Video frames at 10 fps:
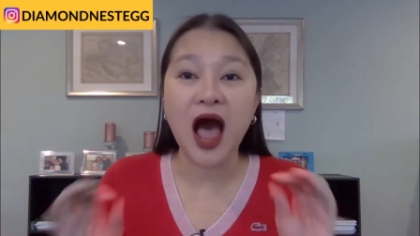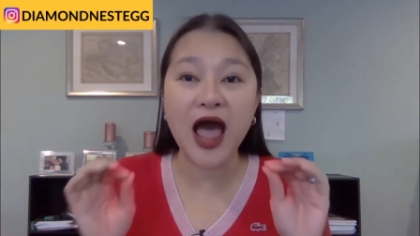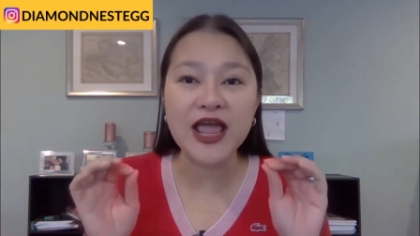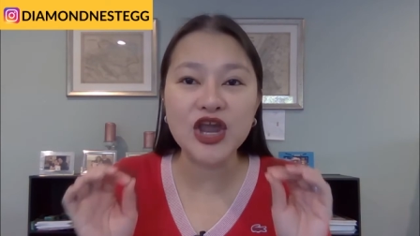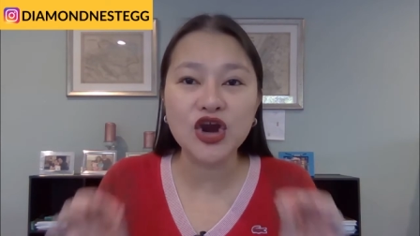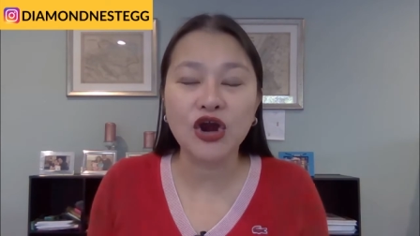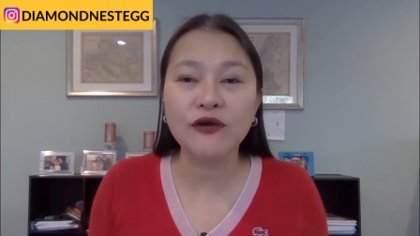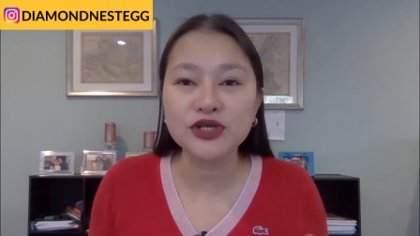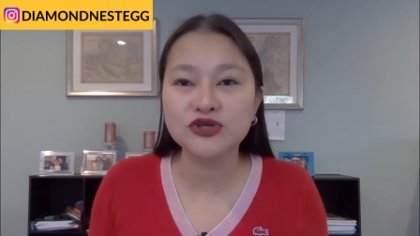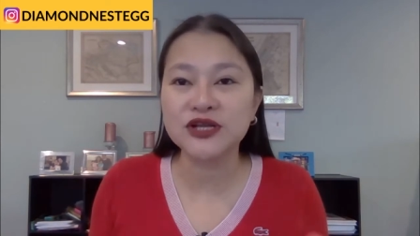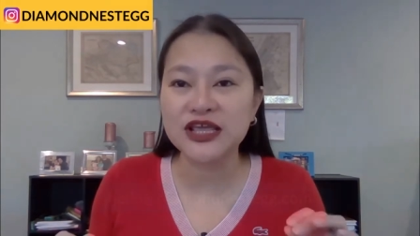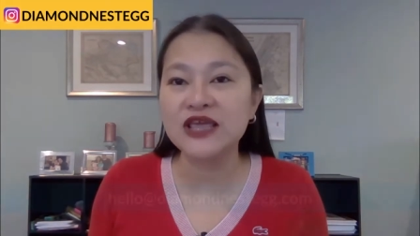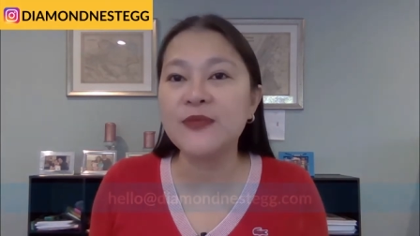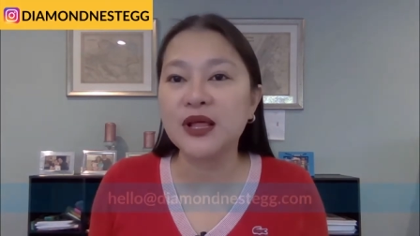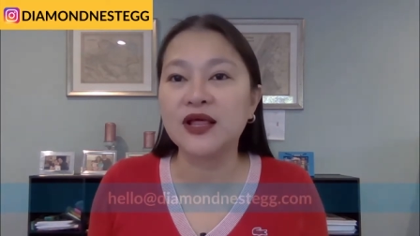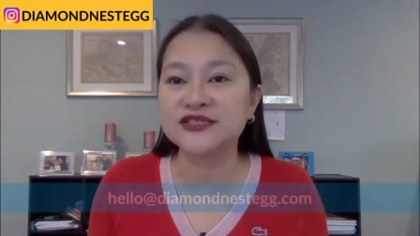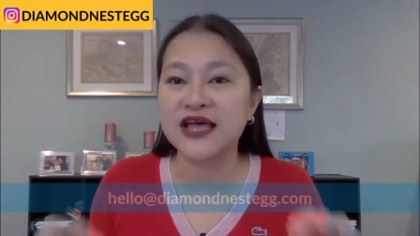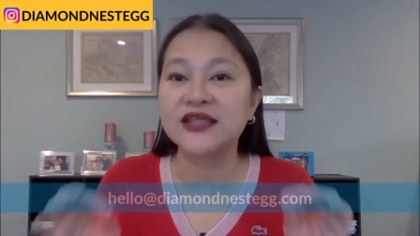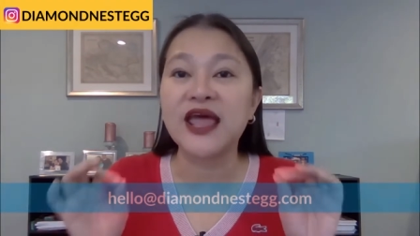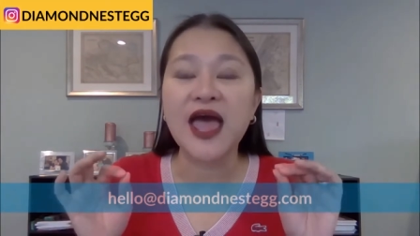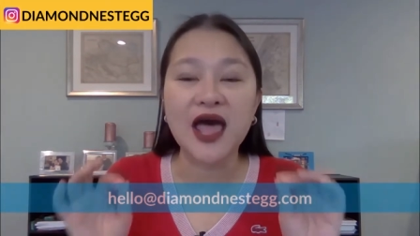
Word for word: I encourage you to email us at